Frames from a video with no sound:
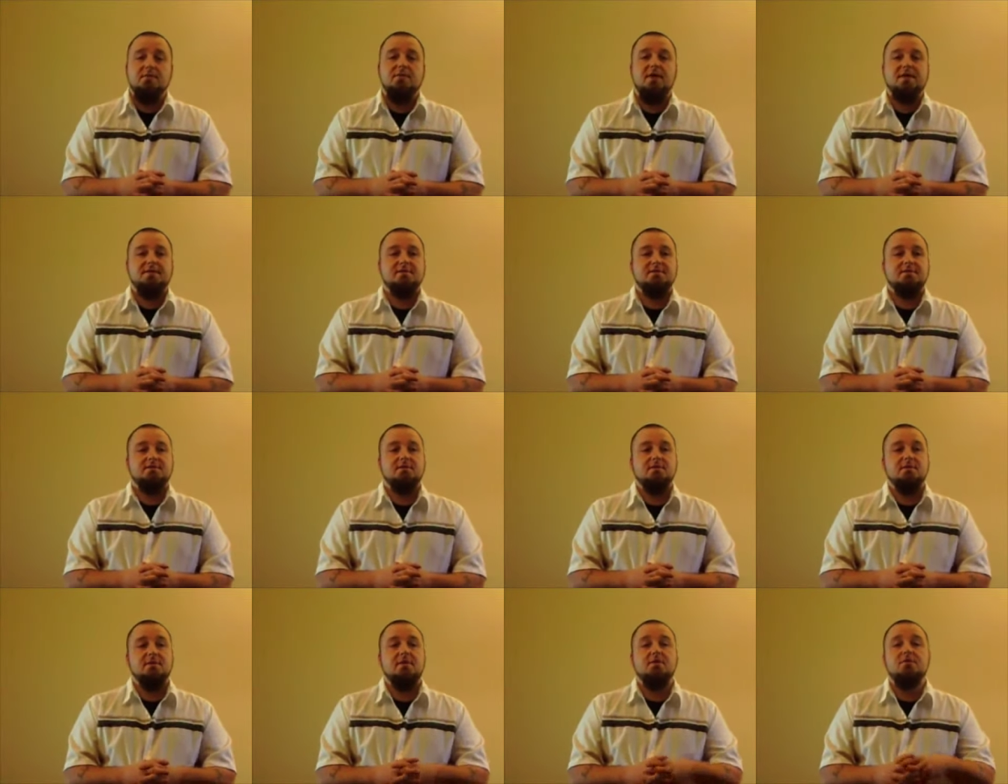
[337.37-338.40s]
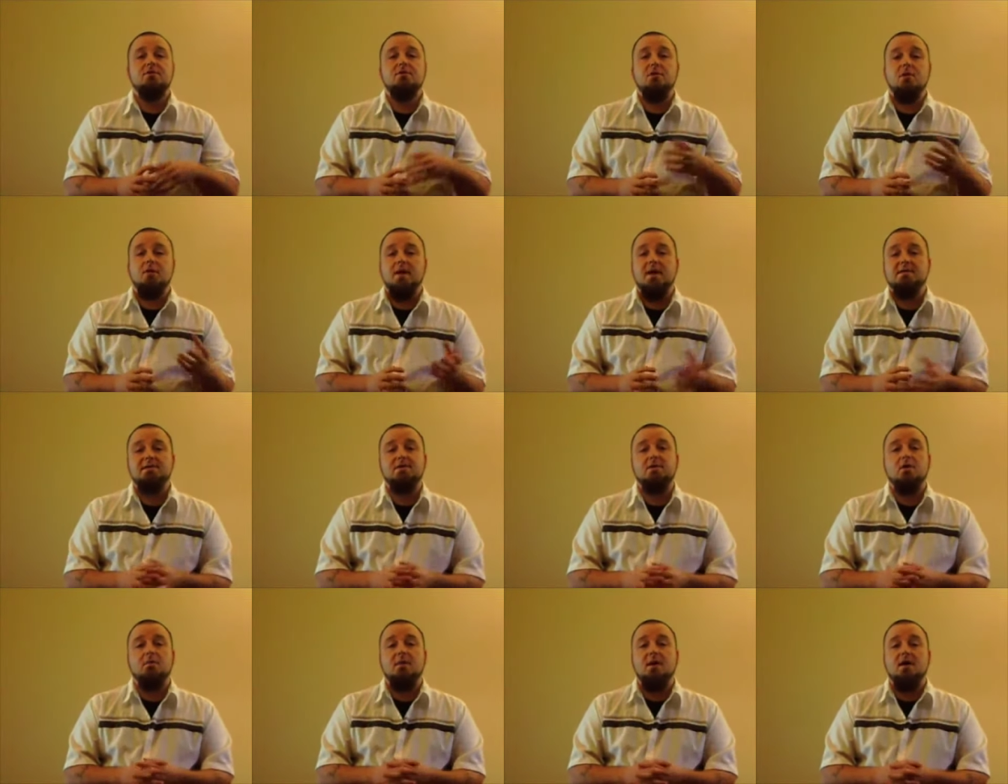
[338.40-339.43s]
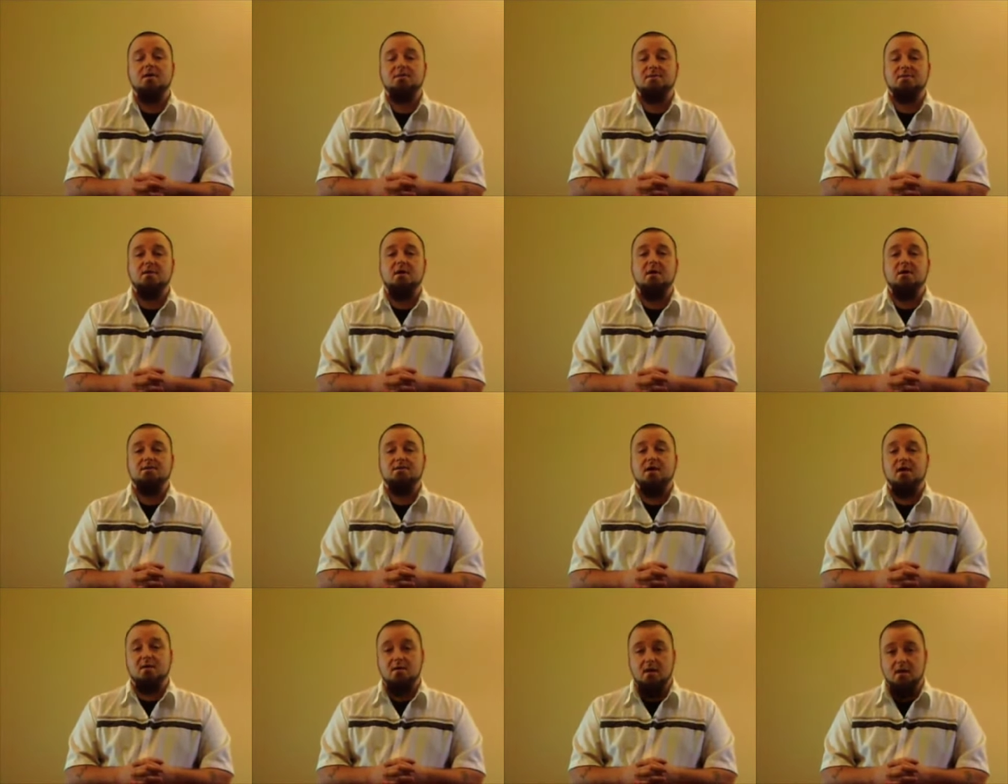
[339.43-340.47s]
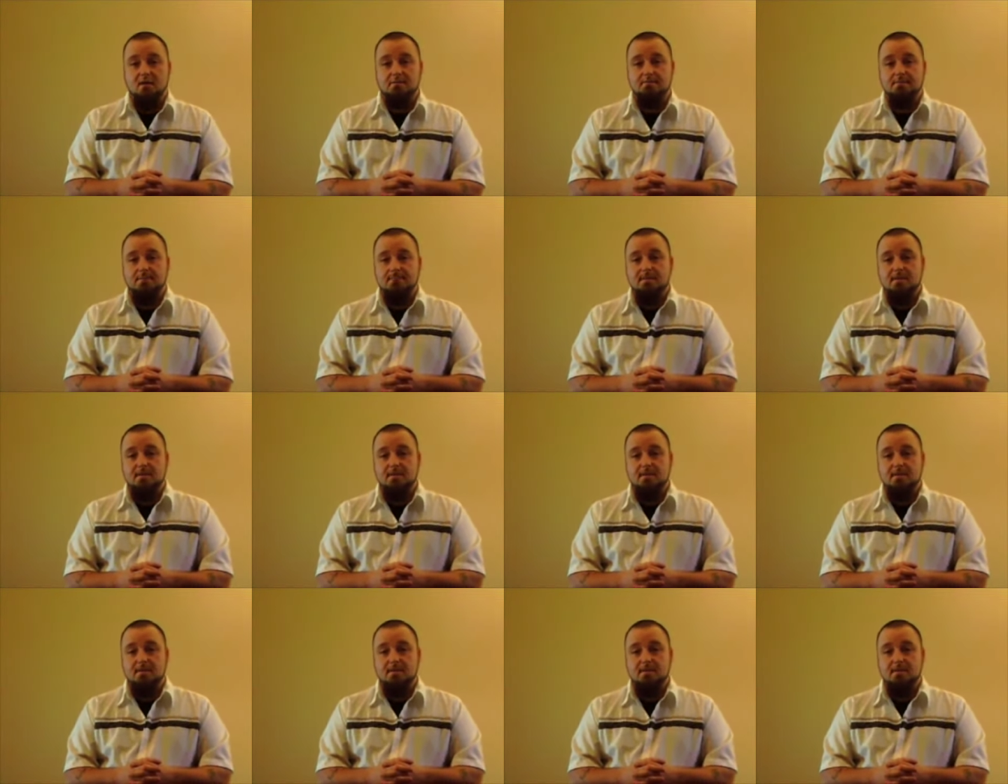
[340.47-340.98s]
that's that you can go to SEOMoz.com